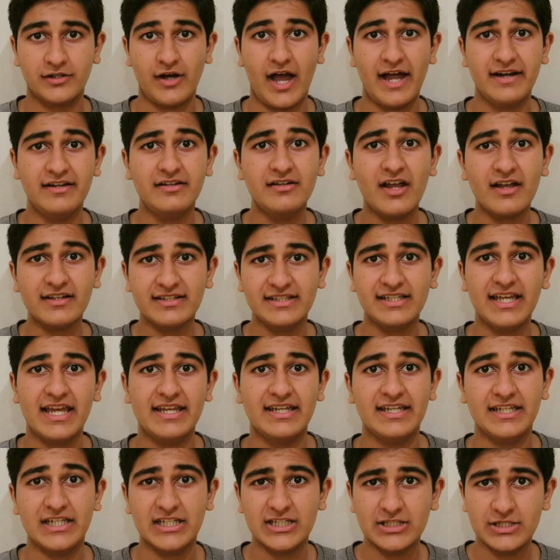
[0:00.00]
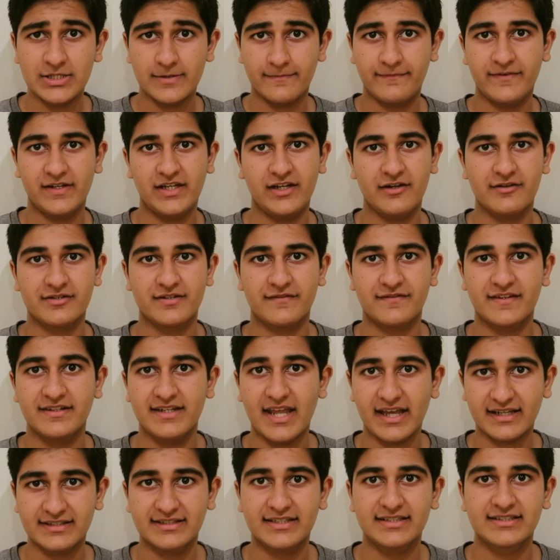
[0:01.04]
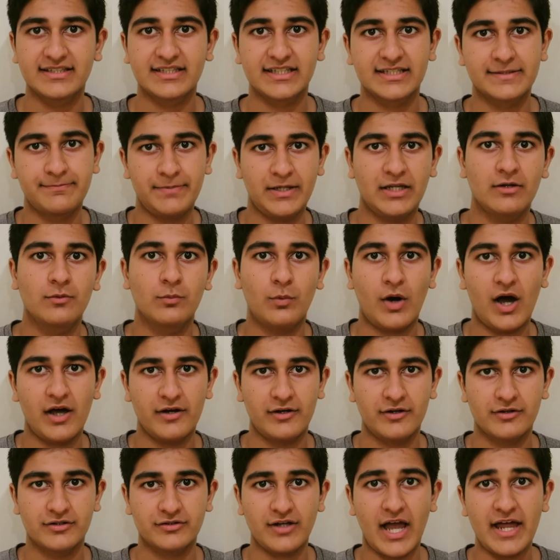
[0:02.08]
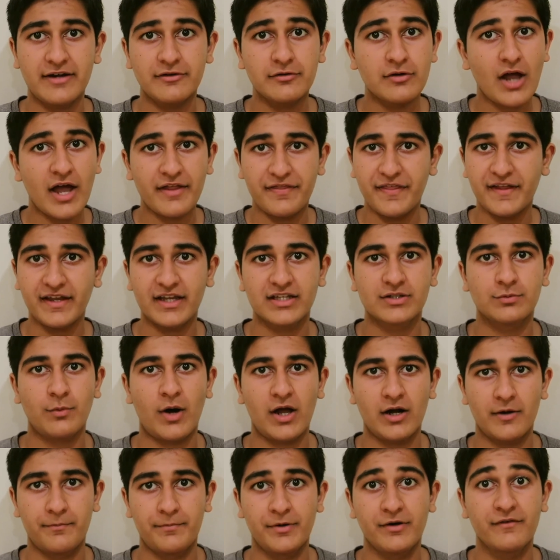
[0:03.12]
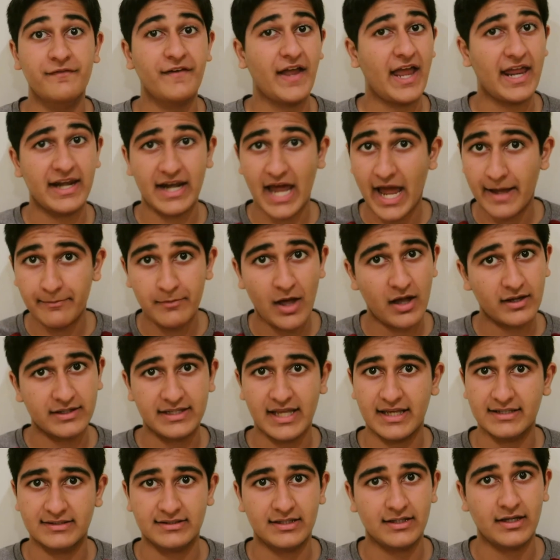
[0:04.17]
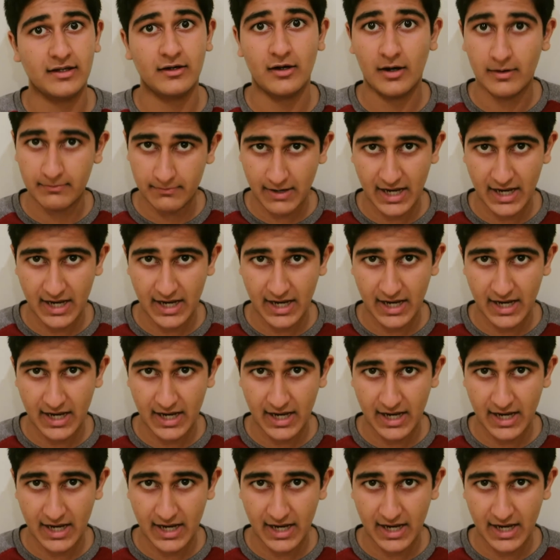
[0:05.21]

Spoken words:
I did not see any YouTube videos of the Nexus 6P in water, so I do not think it's waterproof and I'm not testing it on my